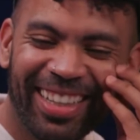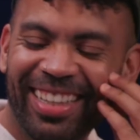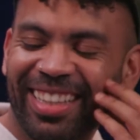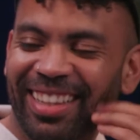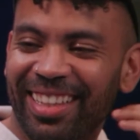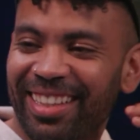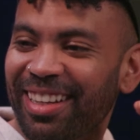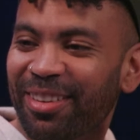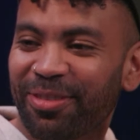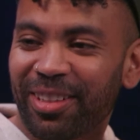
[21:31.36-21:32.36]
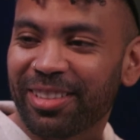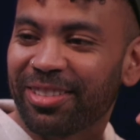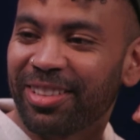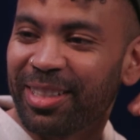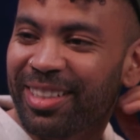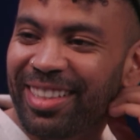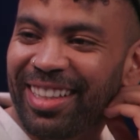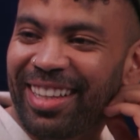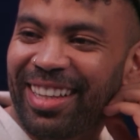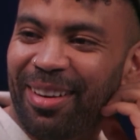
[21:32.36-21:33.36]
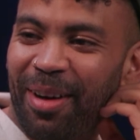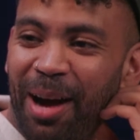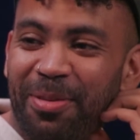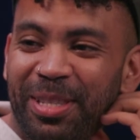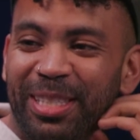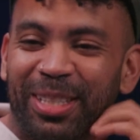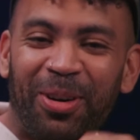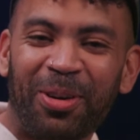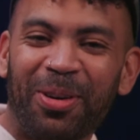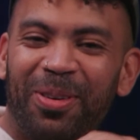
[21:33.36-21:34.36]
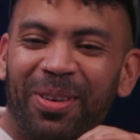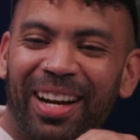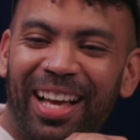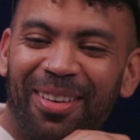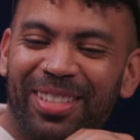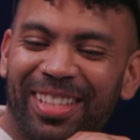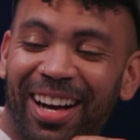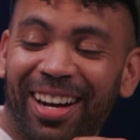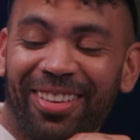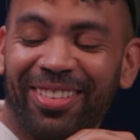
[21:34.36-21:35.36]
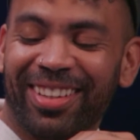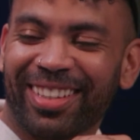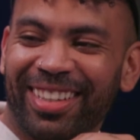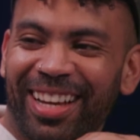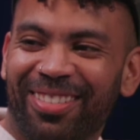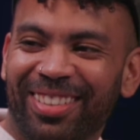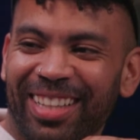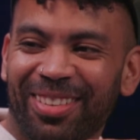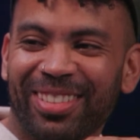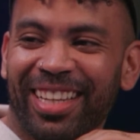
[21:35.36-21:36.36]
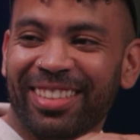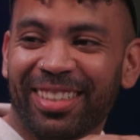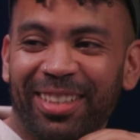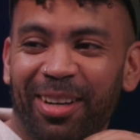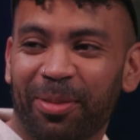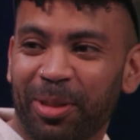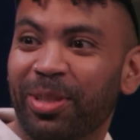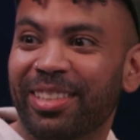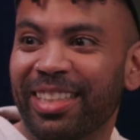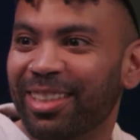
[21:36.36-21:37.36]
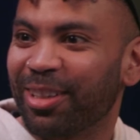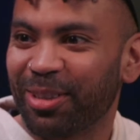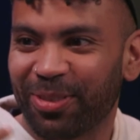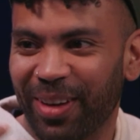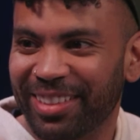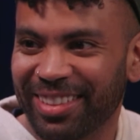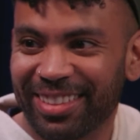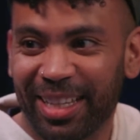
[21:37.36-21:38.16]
He laid it on Front Street. That was awkward. I was kind of uncomfortable. You could see the girls' faces.